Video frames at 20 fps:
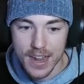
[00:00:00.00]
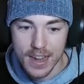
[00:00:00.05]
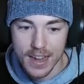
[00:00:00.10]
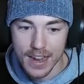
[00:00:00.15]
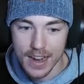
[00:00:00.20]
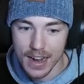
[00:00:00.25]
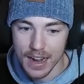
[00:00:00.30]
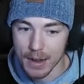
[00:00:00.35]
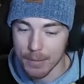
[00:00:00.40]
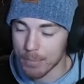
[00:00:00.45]

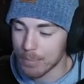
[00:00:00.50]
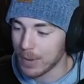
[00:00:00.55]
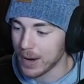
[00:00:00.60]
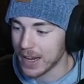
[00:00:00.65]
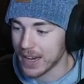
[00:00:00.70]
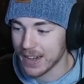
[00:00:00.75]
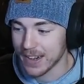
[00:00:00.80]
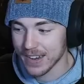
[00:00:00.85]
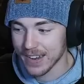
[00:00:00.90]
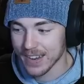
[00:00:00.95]

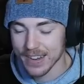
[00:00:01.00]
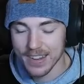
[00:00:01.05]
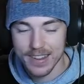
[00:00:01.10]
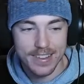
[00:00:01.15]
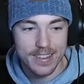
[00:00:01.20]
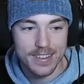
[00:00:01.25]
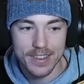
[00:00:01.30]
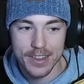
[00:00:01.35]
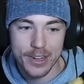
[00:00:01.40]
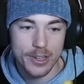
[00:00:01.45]
but
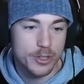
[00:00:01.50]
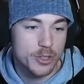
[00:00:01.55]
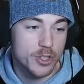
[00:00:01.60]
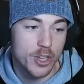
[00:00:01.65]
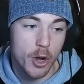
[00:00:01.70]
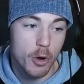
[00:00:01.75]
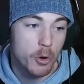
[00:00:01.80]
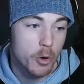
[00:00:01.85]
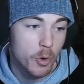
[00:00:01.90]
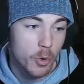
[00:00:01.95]
they're
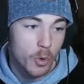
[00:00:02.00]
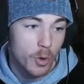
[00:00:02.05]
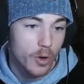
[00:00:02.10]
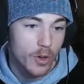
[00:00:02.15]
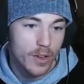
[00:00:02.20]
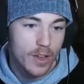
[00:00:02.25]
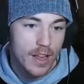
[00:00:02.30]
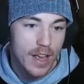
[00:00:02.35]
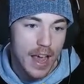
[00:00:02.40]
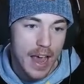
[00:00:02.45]
so
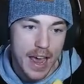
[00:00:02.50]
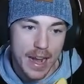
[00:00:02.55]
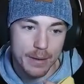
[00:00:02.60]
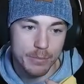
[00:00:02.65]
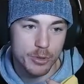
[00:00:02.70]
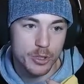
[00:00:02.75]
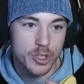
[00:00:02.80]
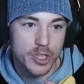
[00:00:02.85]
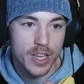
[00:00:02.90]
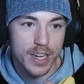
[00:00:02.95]
cool, and I'm
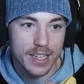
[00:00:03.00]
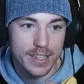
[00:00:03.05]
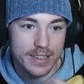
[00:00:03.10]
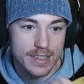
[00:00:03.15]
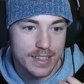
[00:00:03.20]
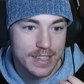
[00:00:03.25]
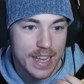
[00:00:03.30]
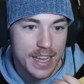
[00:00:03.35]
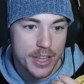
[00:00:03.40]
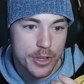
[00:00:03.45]
just gonna
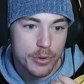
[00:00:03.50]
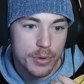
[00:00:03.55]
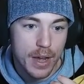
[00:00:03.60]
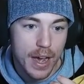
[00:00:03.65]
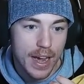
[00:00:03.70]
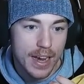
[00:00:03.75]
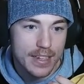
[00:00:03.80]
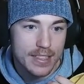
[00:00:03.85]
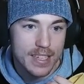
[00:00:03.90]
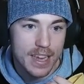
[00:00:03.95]
let you
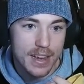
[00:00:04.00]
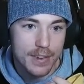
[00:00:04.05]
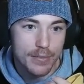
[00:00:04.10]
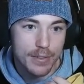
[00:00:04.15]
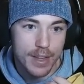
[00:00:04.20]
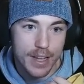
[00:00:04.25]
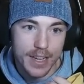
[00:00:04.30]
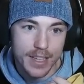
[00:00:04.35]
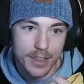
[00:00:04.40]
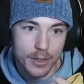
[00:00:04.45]
guys have
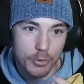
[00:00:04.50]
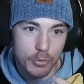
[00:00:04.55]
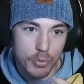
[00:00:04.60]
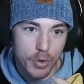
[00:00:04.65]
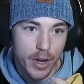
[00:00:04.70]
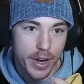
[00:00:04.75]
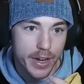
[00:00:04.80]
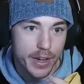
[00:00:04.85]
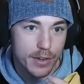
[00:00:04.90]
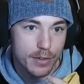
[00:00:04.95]
like the
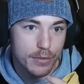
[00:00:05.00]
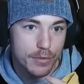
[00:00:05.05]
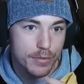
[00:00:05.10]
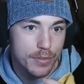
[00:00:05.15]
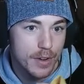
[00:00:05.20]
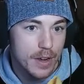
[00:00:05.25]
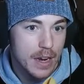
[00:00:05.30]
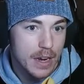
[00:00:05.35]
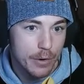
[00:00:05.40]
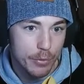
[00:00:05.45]
run of
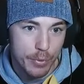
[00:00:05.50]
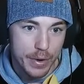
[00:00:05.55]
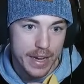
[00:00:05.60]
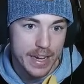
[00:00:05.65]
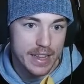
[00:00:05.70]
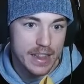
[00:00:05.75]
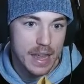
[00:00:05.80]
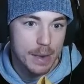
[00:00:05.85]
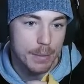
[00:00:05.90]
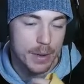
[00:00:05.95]

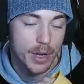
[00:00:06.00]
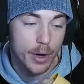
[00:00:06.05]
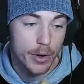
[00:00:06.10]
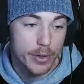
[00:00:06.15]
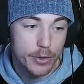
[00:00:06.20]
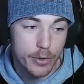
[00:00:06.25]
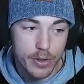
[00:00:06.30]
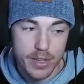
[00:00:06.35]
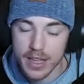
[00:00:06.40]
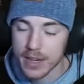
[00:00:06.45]
reading them and going
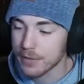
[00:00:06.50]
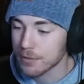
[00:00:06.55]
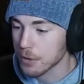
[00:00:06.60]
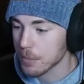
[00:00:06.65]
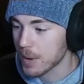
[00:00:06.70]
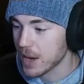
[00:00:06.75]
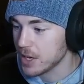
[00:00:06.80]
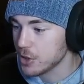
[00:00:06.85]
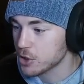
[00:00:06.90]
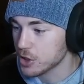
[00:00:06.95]
through the
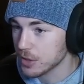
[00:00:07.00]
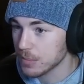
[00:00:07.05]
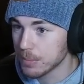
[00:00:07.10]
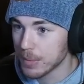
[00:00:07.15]
information.